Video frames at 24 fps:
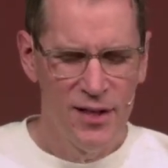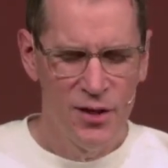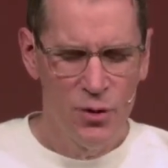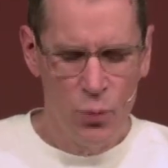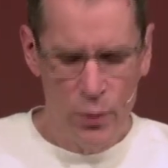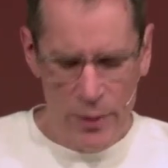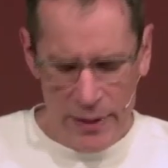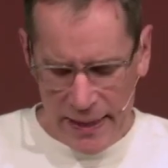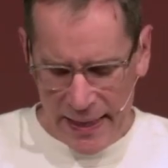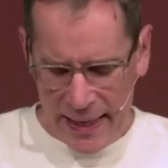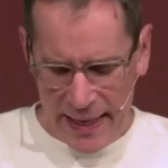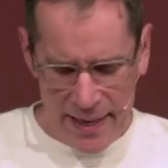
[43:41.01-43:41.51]

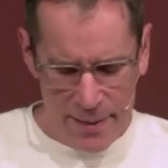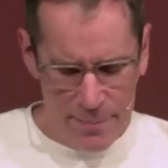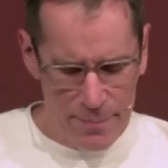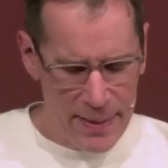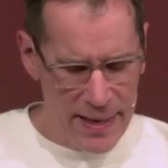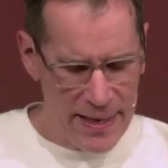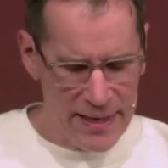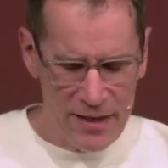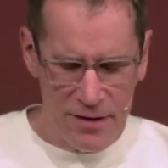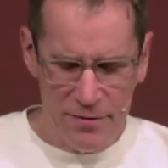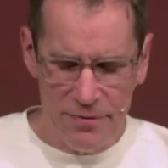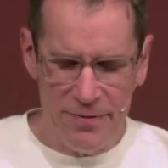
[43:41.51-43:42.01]
We can't
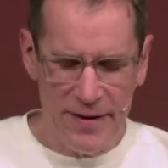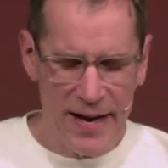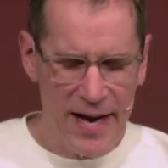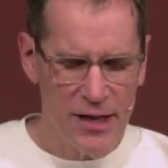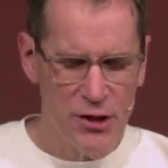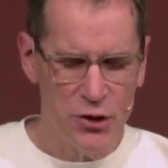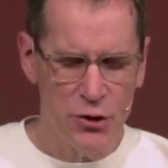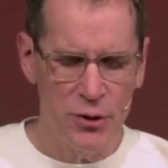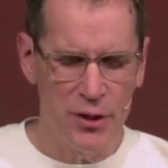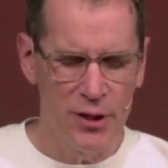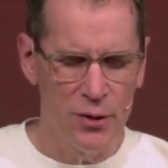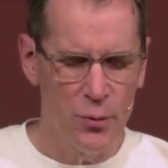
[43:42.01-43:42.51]

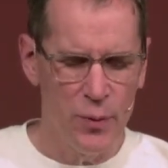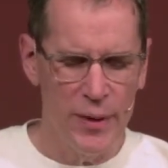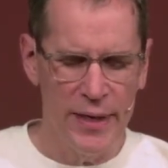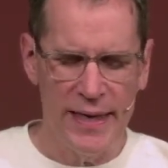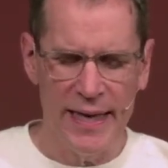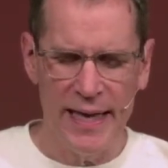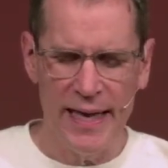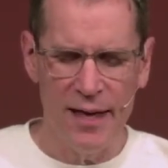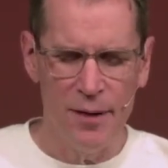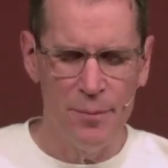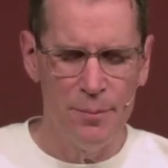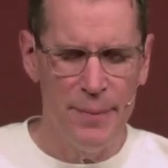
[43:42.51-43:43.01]
manufacture it, we
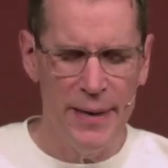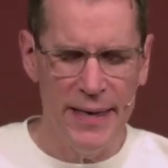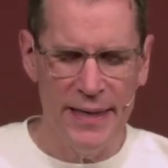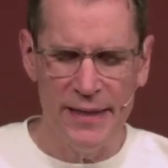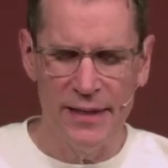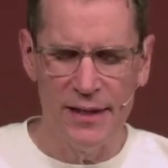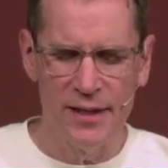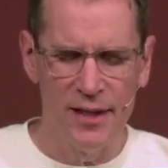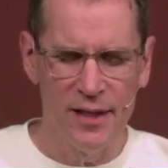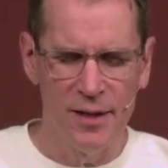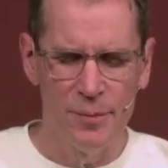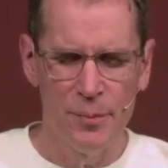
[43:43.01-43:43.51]
can't make
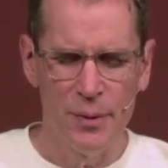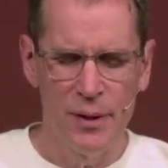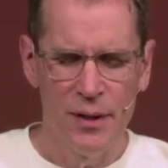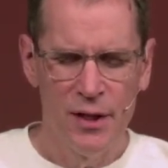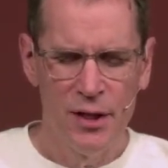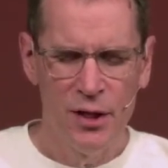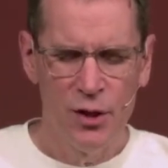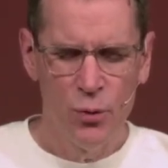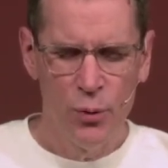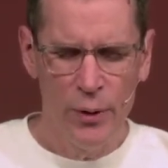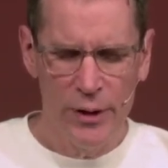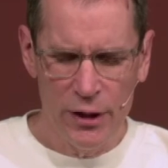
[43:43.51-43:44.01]
it up.
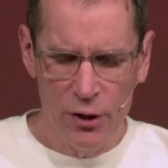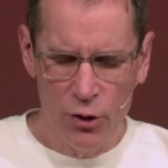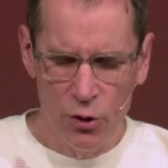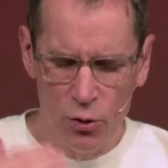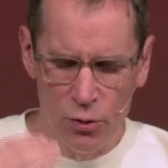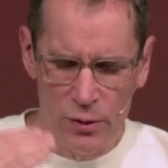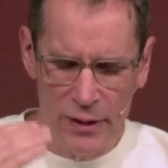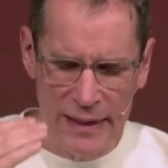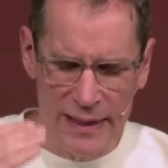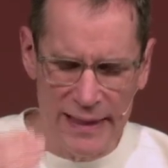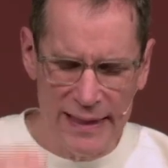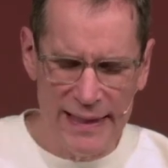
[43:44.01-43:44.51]
We can
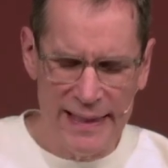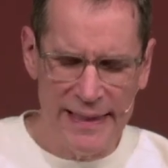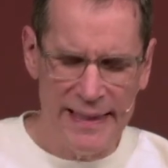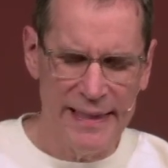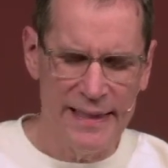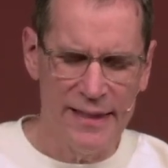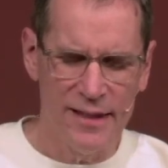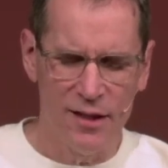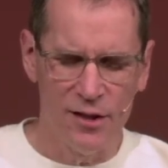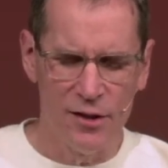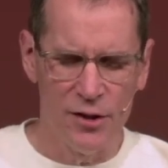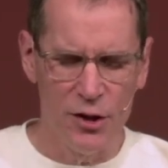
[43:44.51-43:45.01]
only
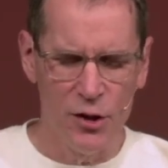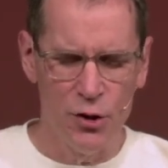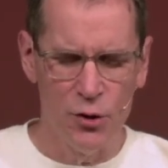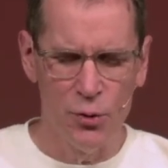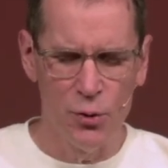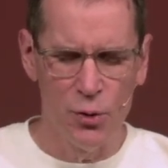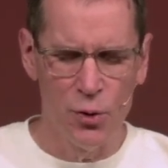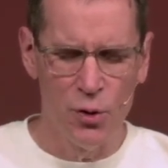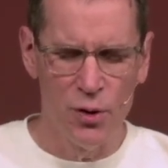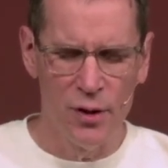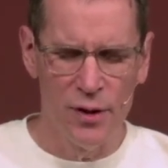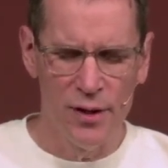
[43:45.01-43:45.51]
lean on
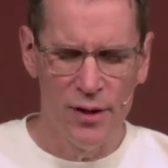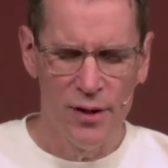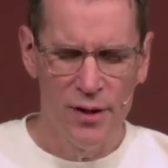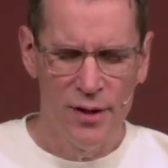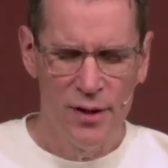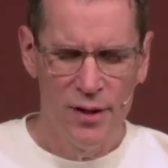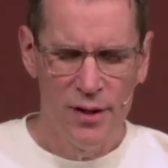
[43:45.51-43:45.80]
you, Lord.